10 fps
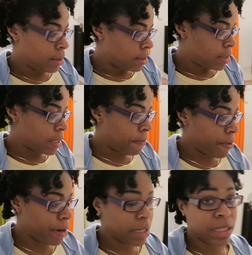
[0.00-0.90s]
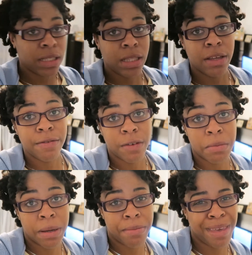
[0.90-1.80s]
separating thing for
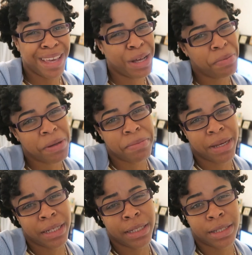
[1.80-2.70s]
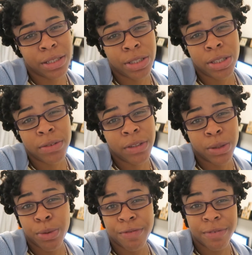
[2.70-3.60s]
my makeup and my hair stuff.
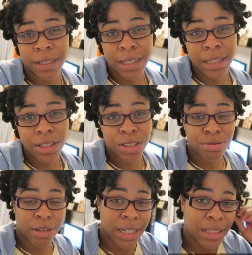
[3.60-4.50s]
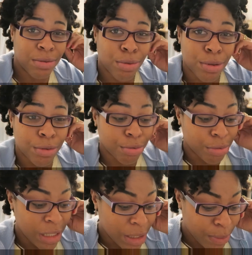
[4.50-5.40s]
So we finally just run on the road
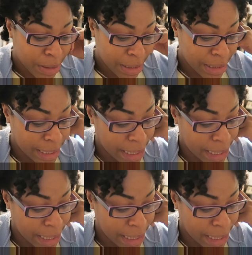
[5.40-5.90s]
real quick and